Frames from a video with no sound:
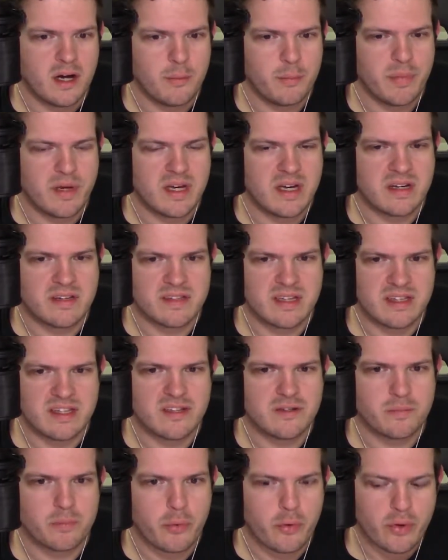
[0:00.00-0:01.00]
Because at
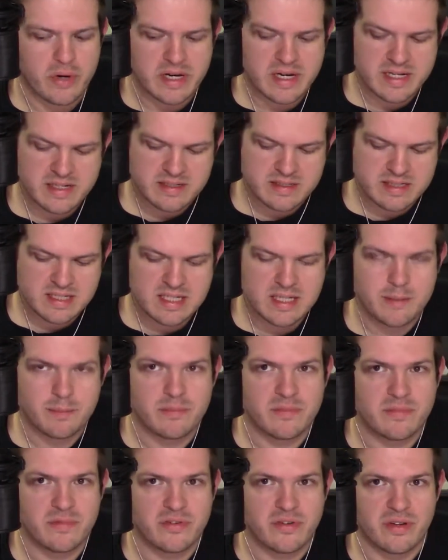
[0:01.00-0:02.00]
this point, it
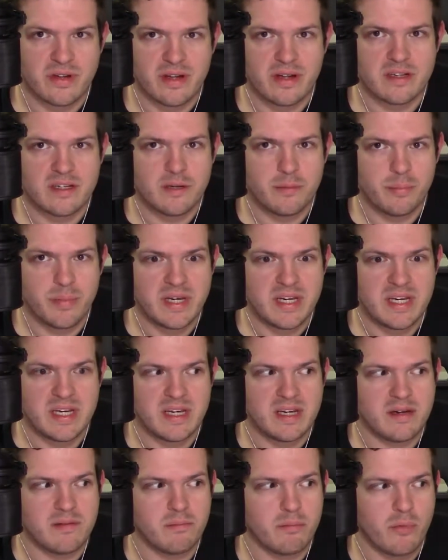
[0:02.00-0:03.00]
seems to
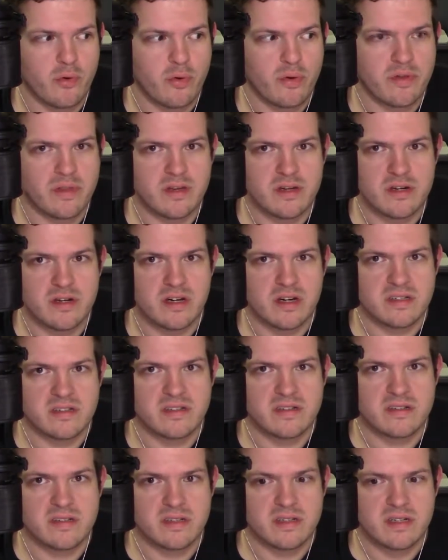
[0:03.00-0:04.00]
be more than
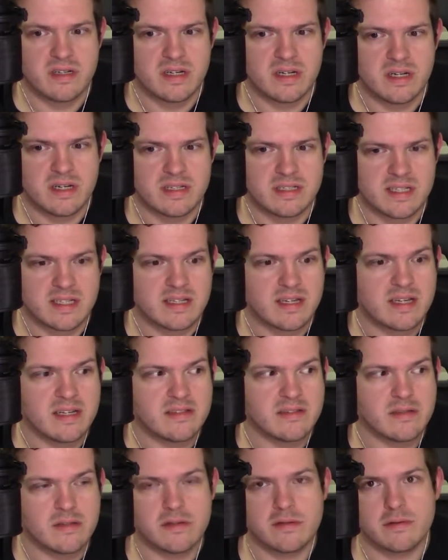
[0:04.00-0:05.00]
just
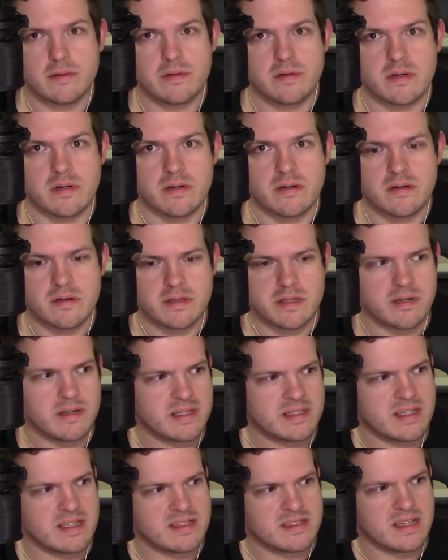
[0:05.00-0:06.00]
it's a disorder.
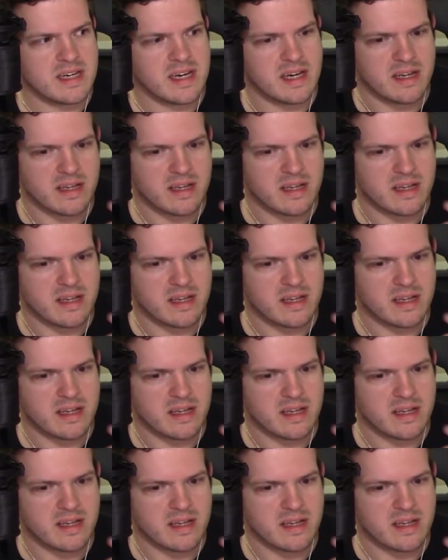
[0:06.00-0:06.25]
Like they say,